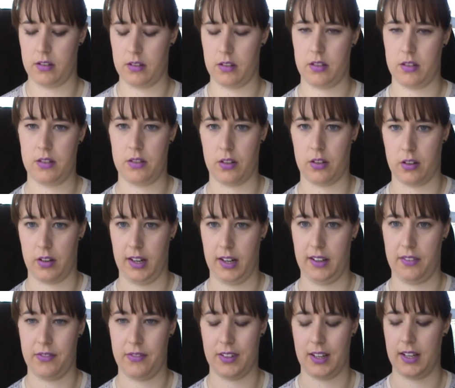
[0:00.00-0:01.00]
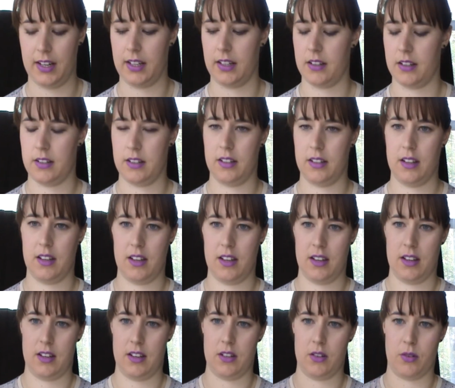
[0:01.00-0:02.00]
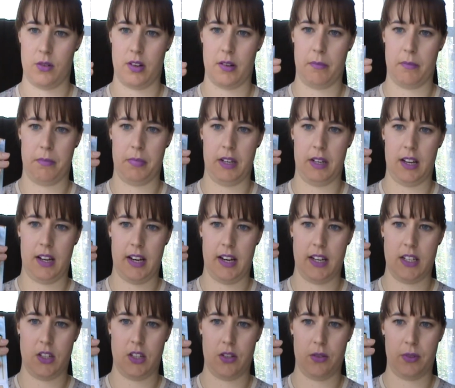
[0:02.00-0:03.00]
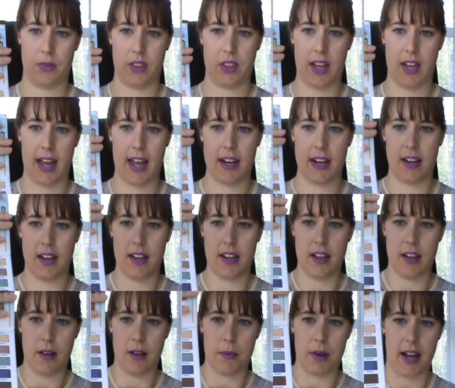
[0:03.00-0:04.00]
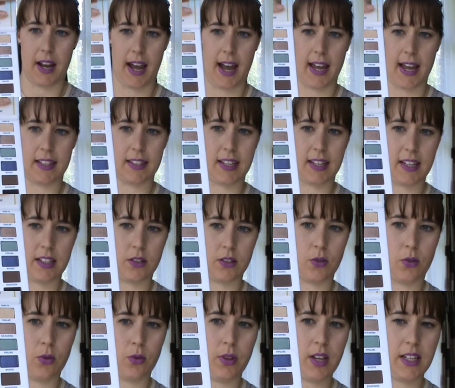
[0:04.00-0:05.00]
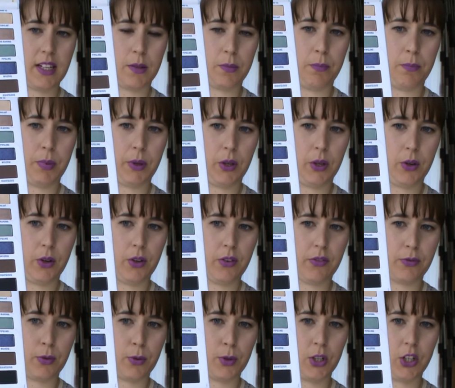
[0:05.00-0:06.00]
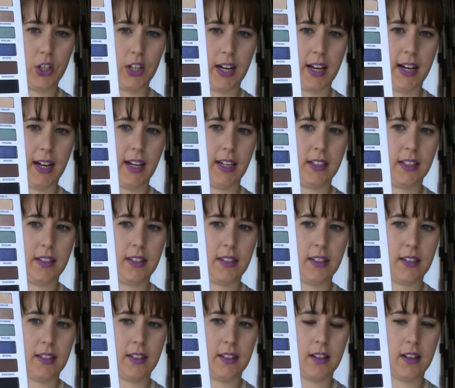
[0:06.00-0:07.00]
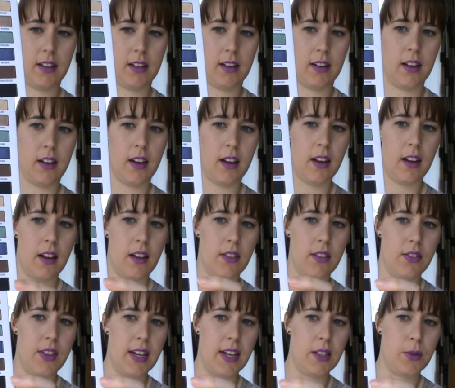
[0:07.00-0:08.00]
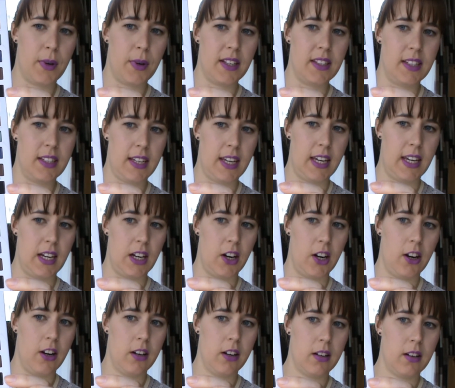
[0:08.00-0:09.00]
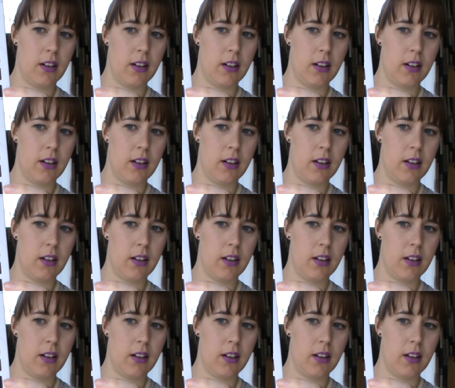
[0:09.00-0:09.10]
sorry if I don't want to blind you with that, but it has these, all these beautiful shades. These ones here